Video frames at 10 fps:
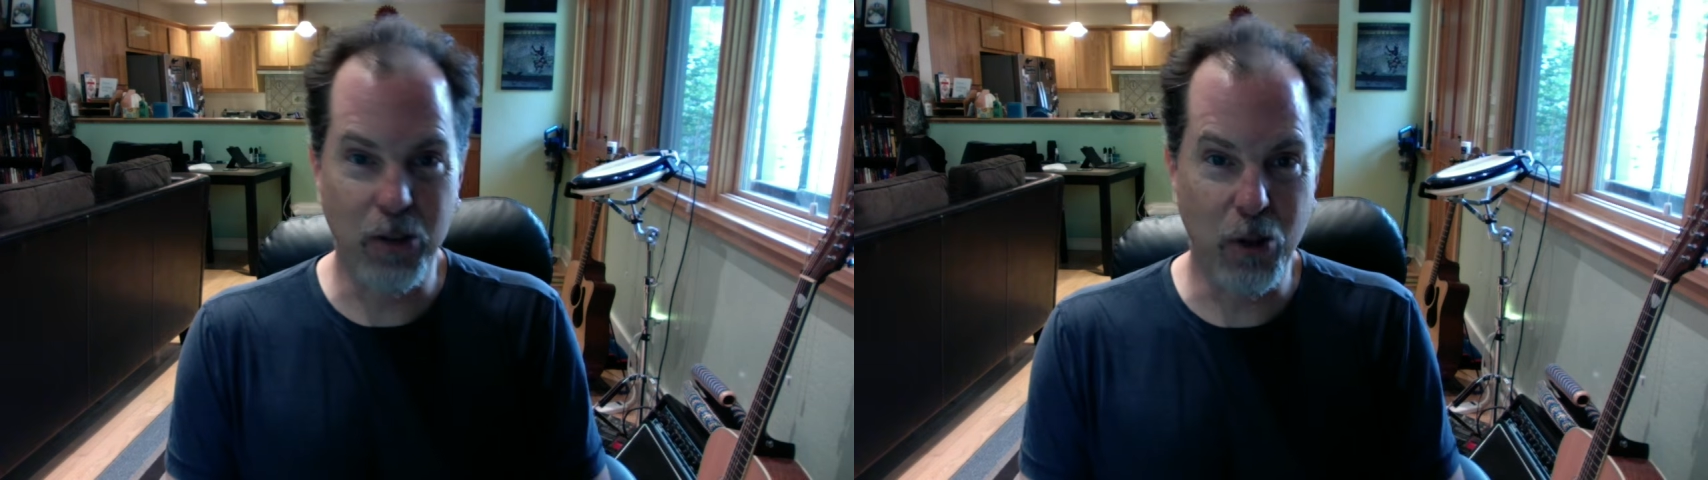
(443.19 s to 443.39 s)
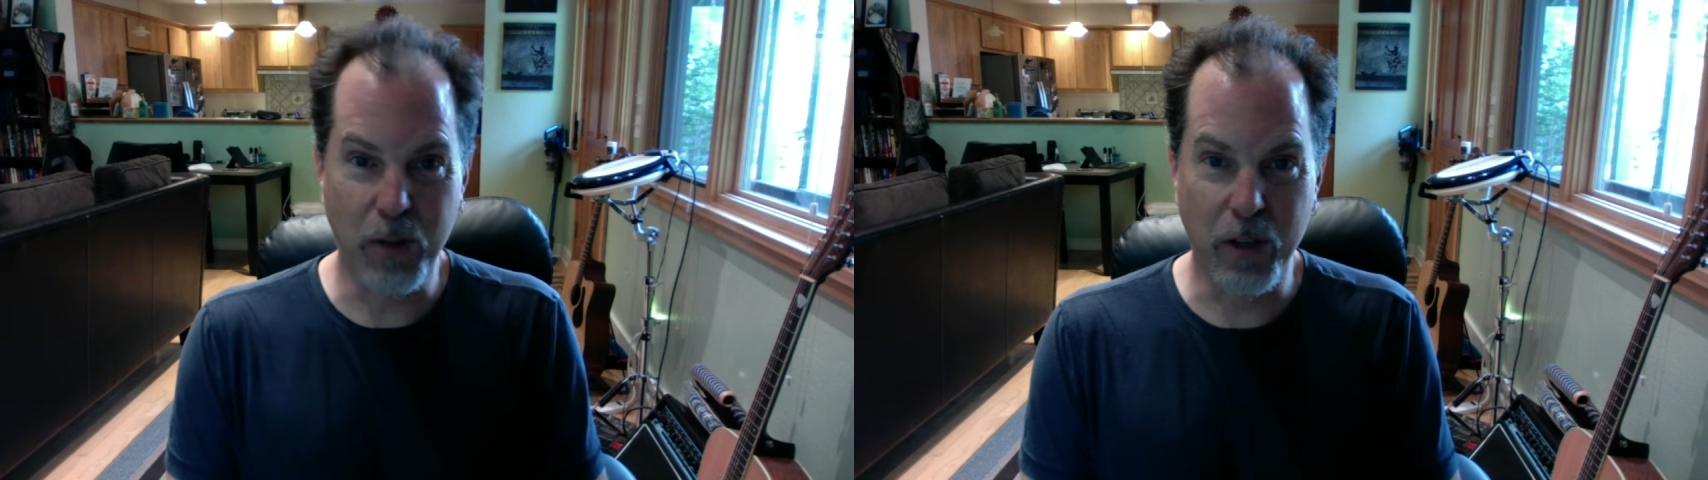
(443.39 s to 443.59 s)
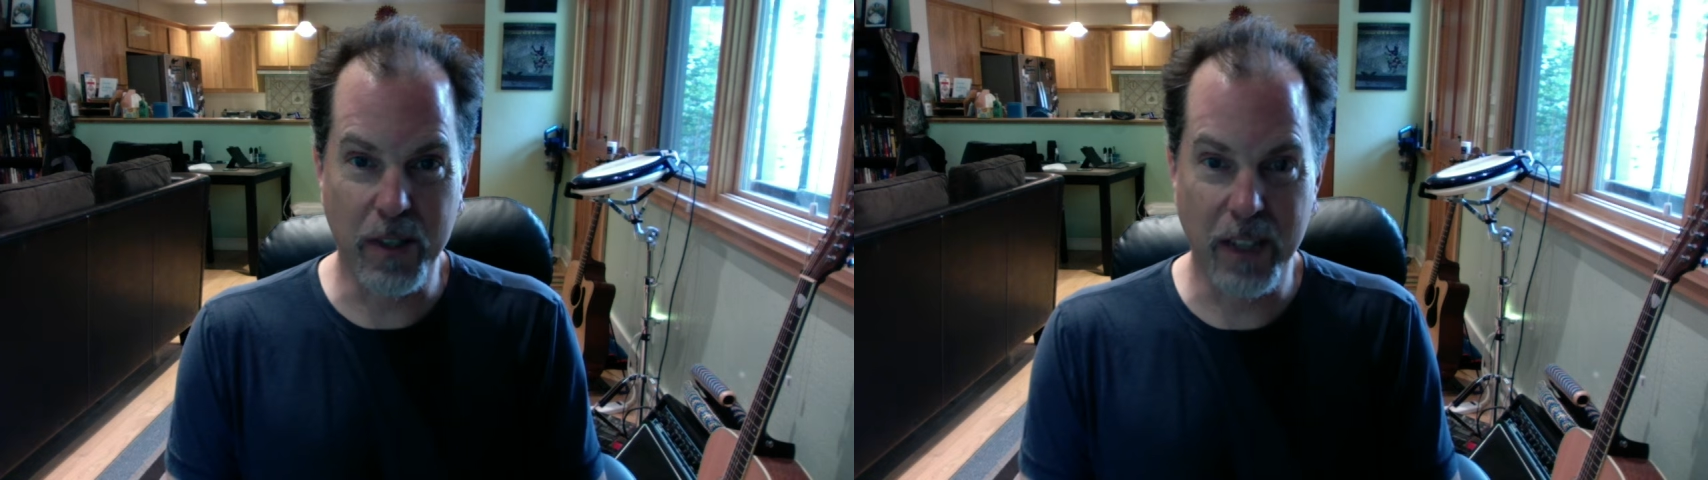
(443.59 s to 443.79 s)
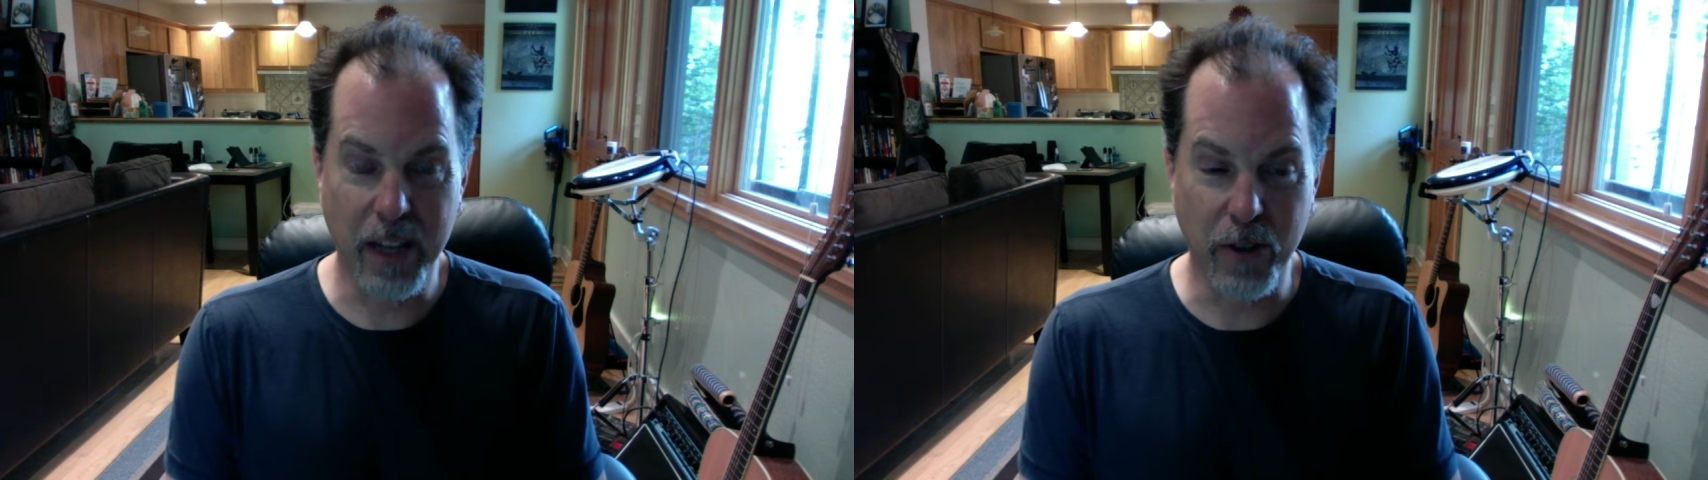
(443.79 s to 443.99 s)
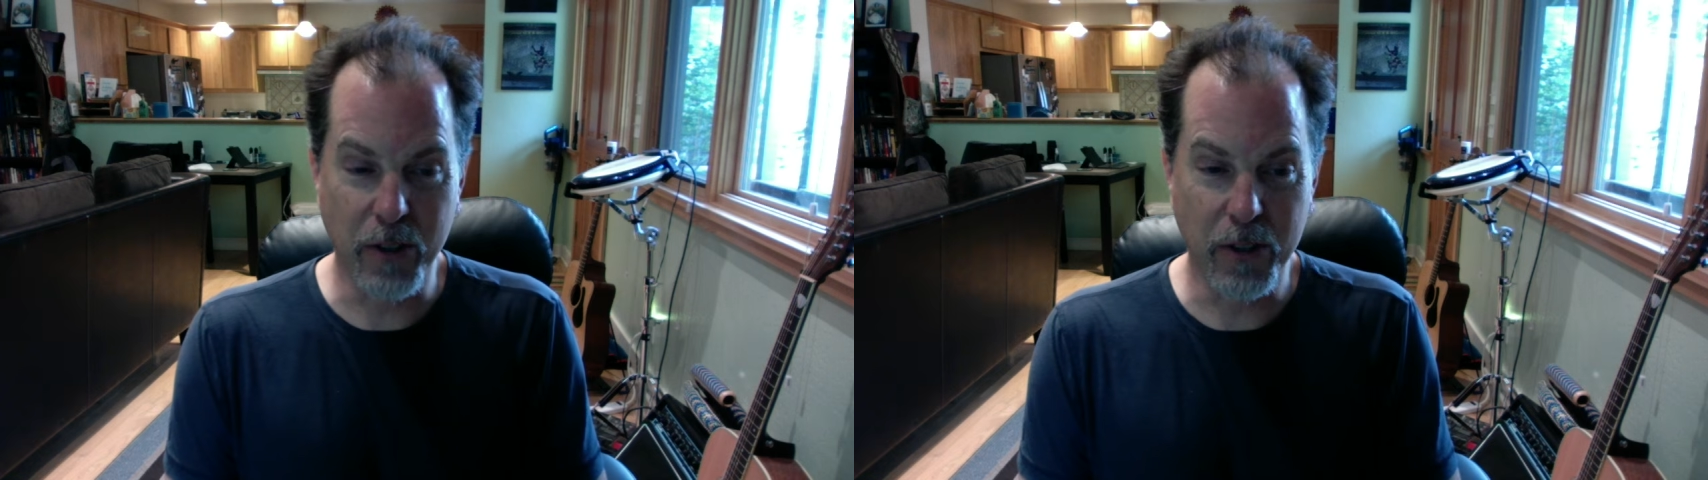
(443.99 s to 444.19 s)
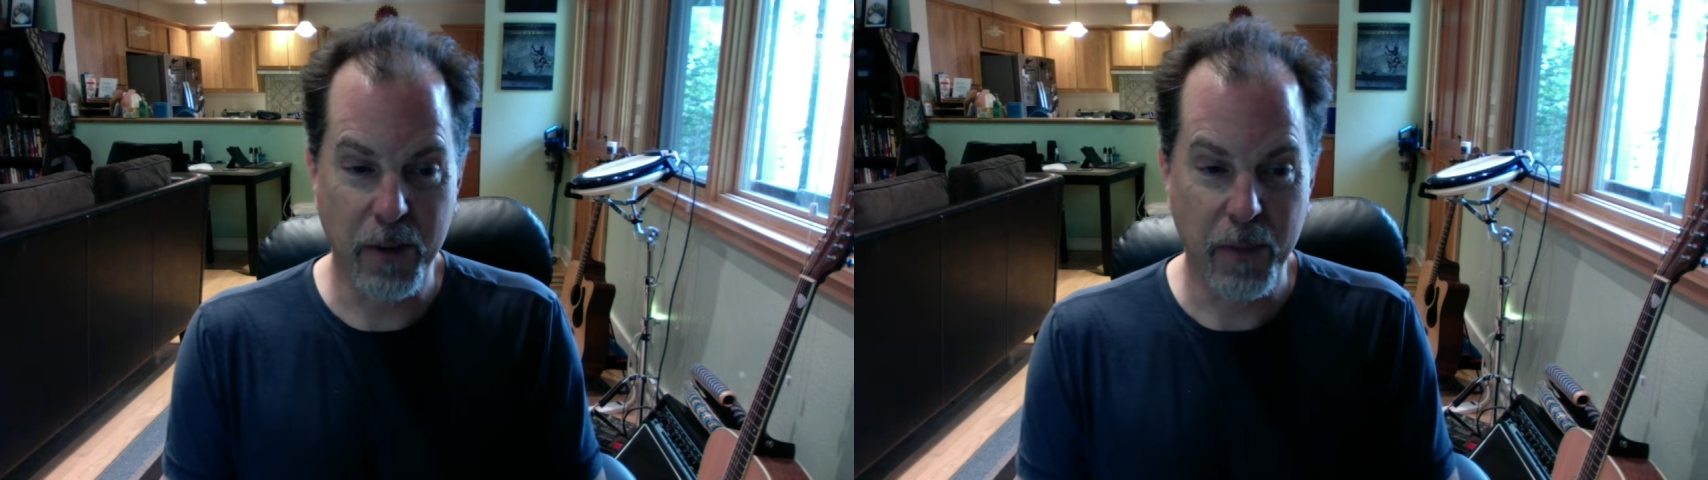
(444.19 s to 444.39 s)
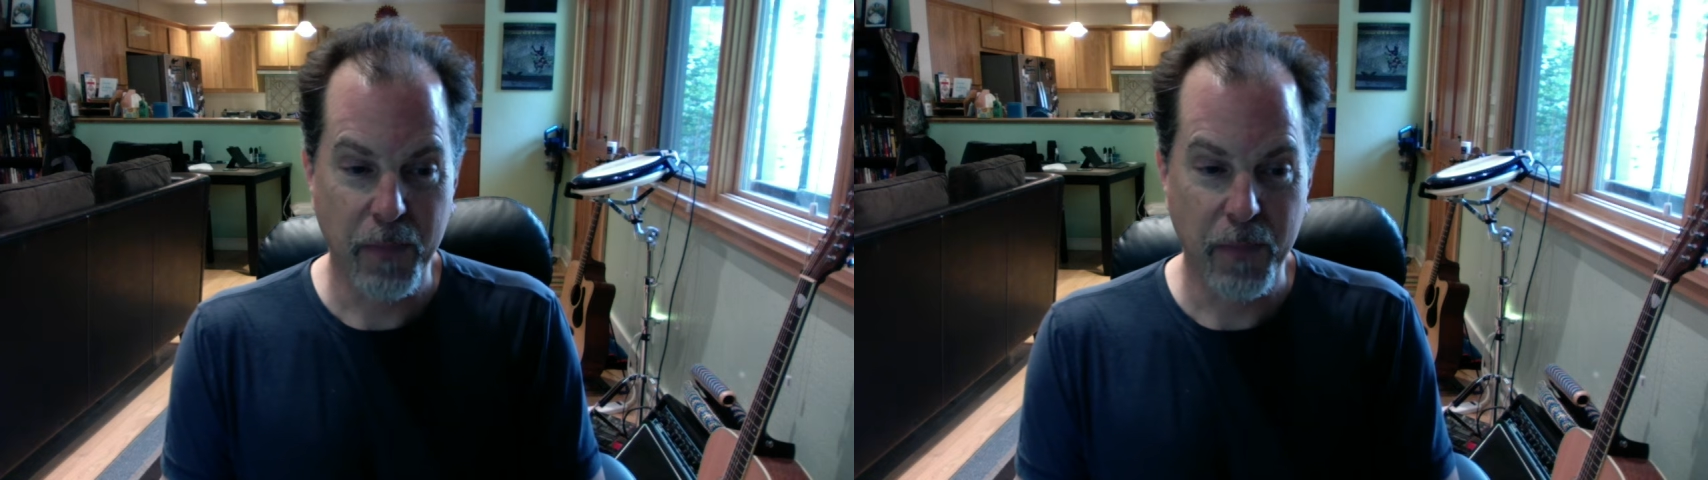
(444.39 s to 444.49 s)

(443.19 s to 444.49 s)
low dose levels